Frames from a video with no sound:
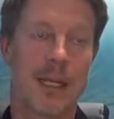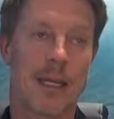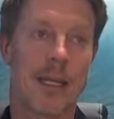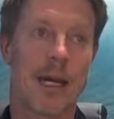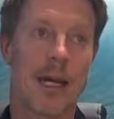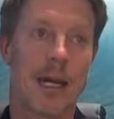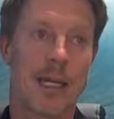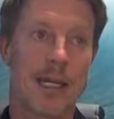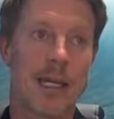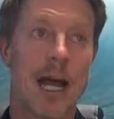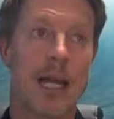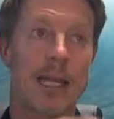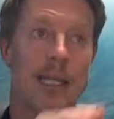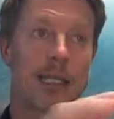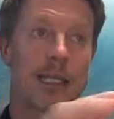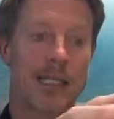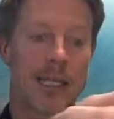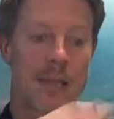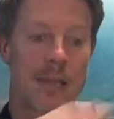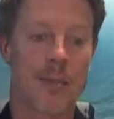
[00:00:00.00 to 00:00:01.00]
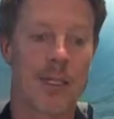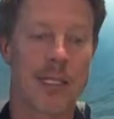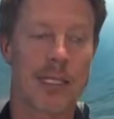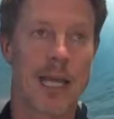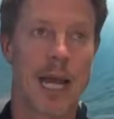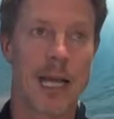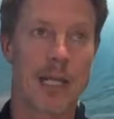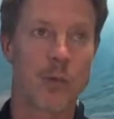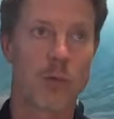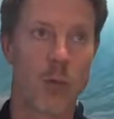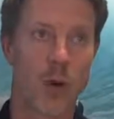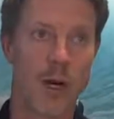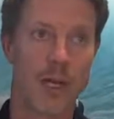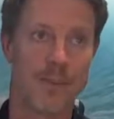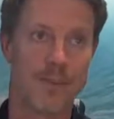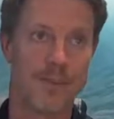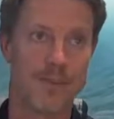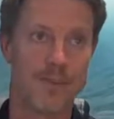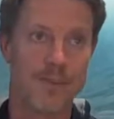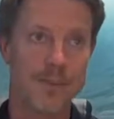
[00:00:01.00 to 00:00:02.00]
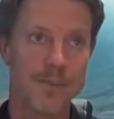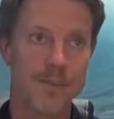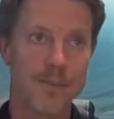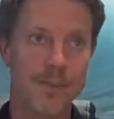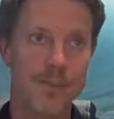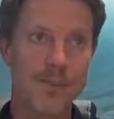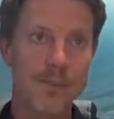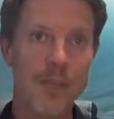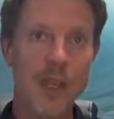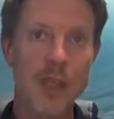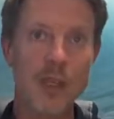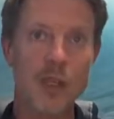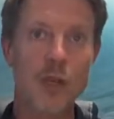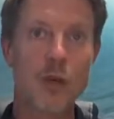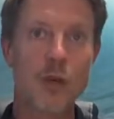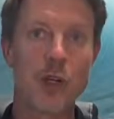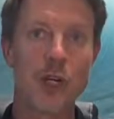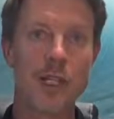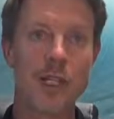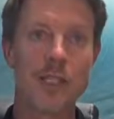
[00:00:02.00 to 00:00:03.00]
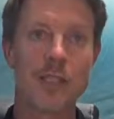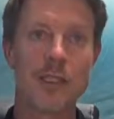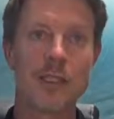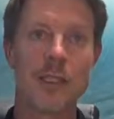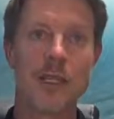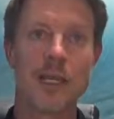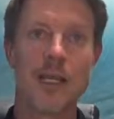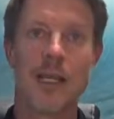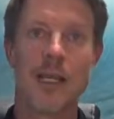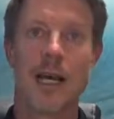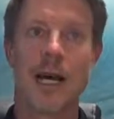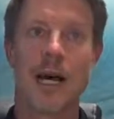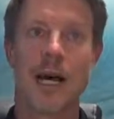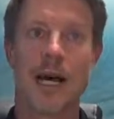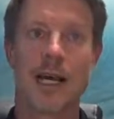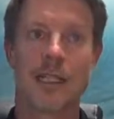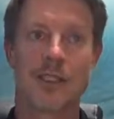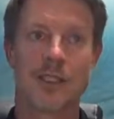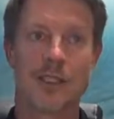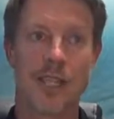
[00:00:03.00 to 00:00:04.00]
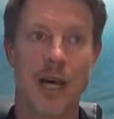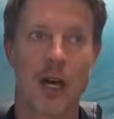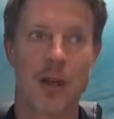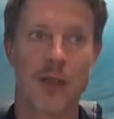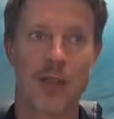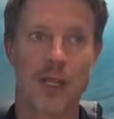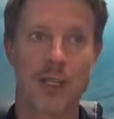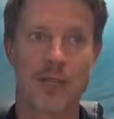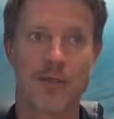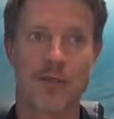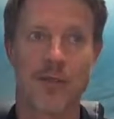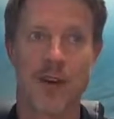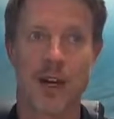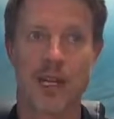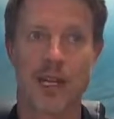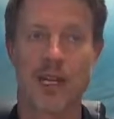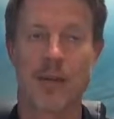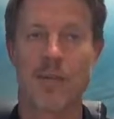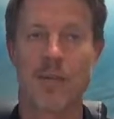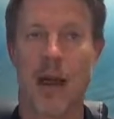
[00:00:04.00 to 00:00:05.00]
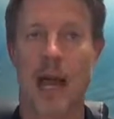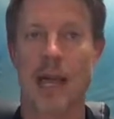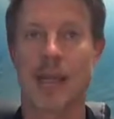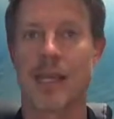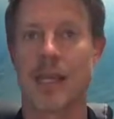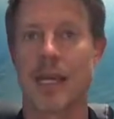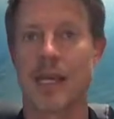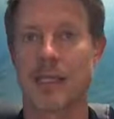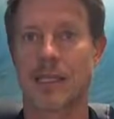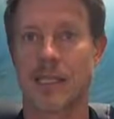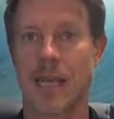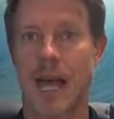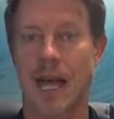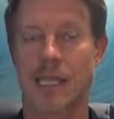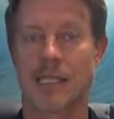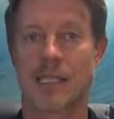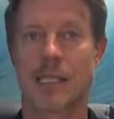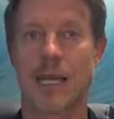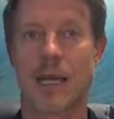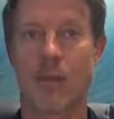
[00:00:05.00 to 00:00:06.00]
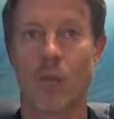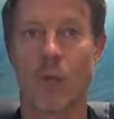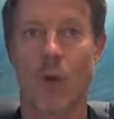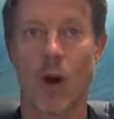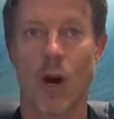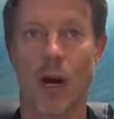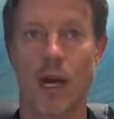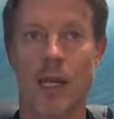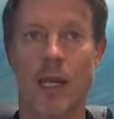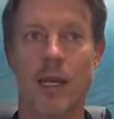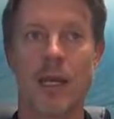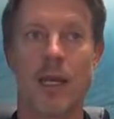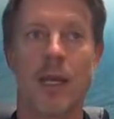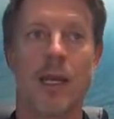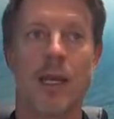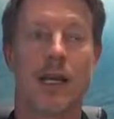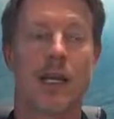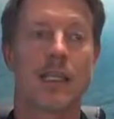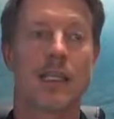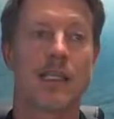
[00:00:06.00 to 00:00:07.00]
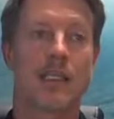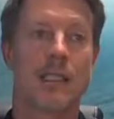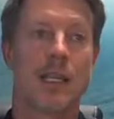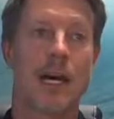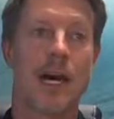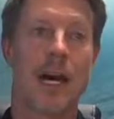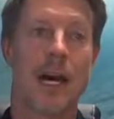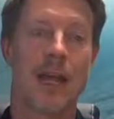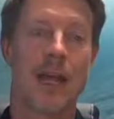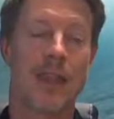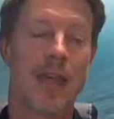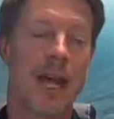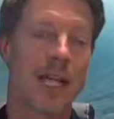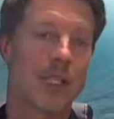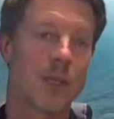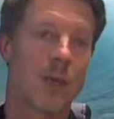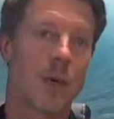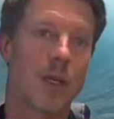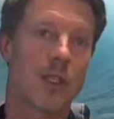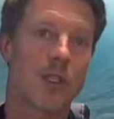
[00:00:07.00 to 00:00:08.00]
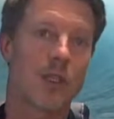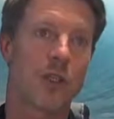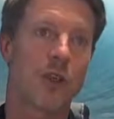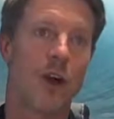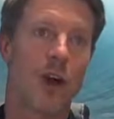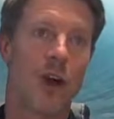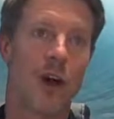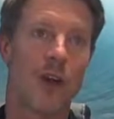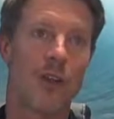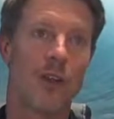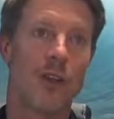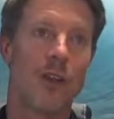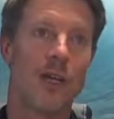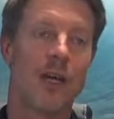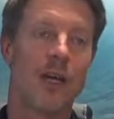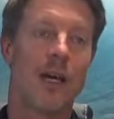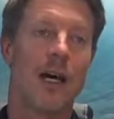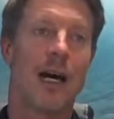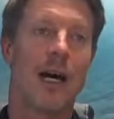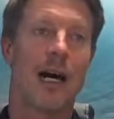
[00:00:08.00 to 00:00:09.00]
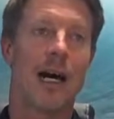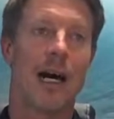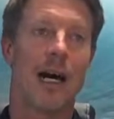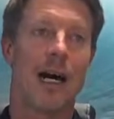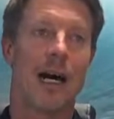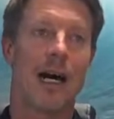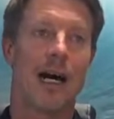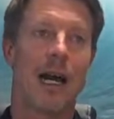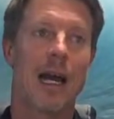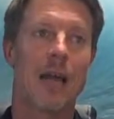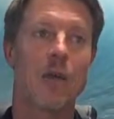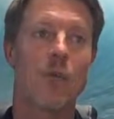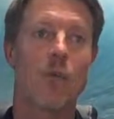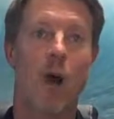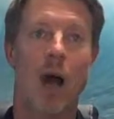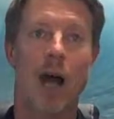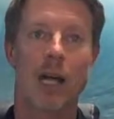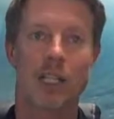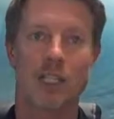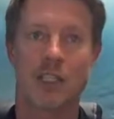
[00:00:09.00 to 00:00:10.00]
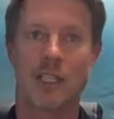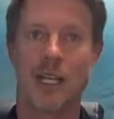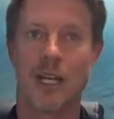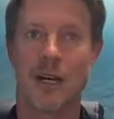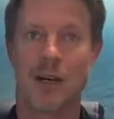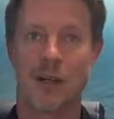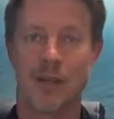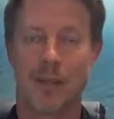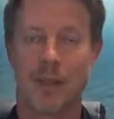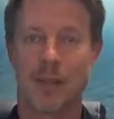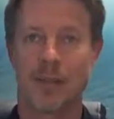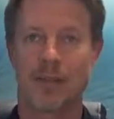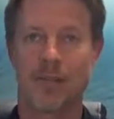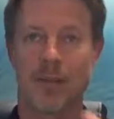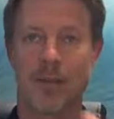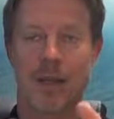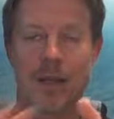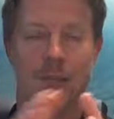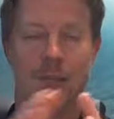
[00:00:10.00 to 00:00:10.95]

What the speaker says: not the same exact one. You couldn't sell this fund and buy the exact same one, because that's what's called a wash sale, and